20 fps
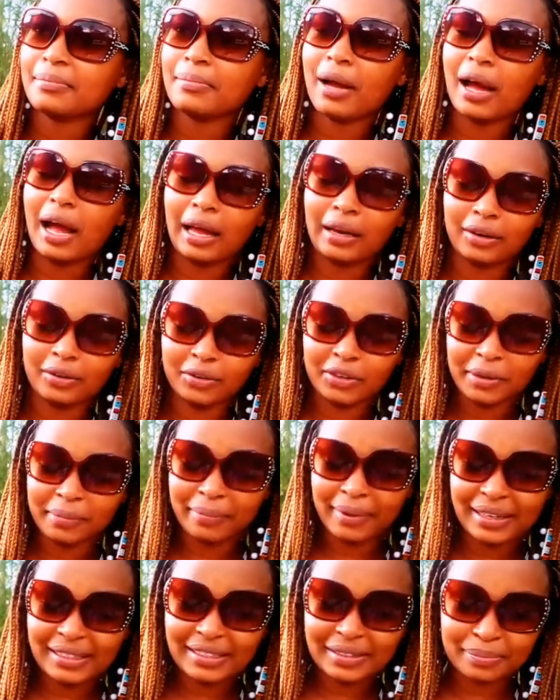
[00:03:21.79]

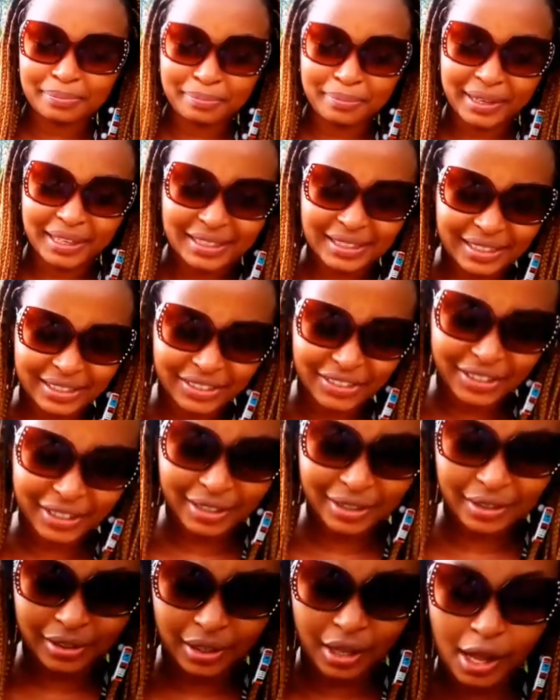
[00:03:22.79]
anonymous messages.
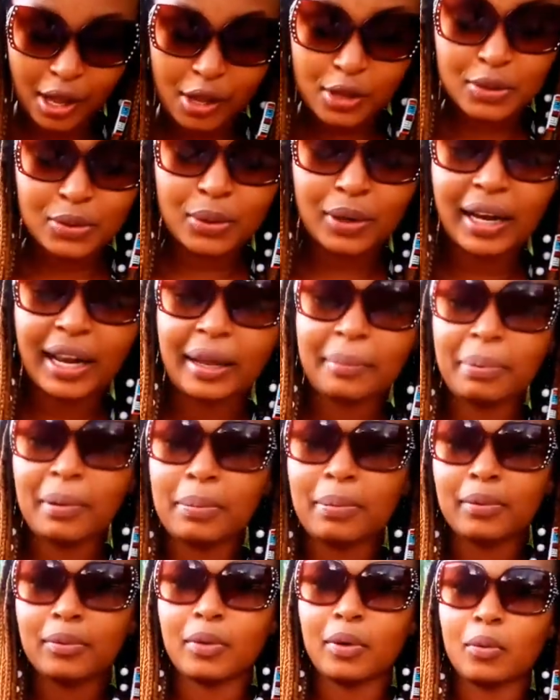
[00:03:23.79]
So, like, people
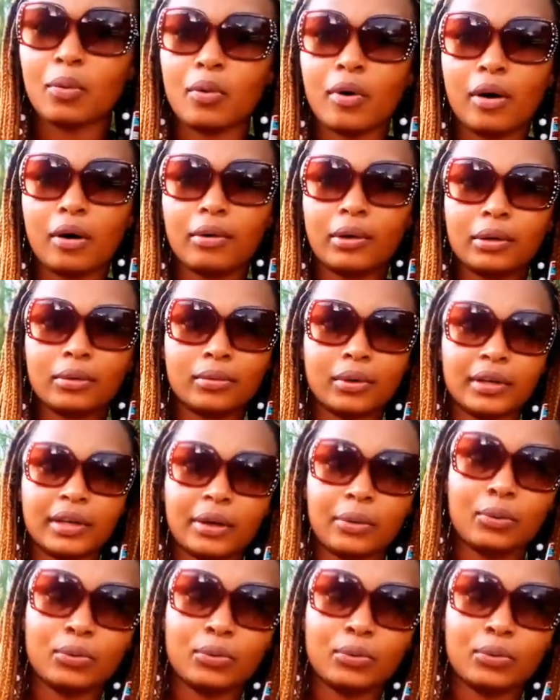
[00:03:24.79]
walikuwa na